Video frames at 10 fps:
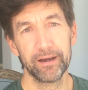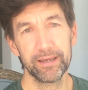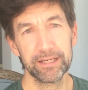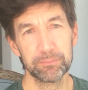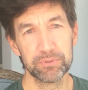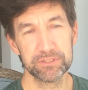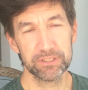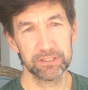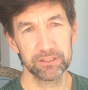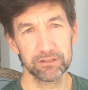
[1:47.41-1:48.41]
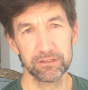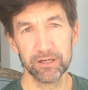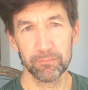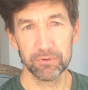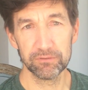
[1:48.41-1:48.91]
any particular
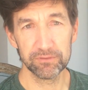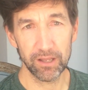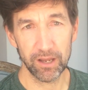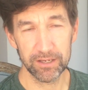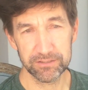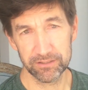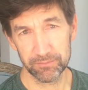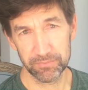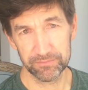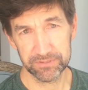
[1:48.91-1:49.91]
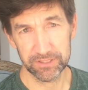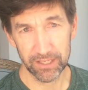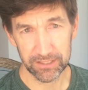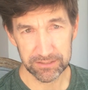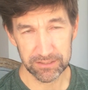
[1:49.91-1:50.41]
number of lines or number of
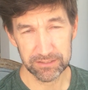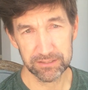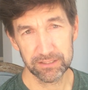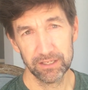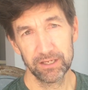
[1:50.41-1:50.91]
stanzas,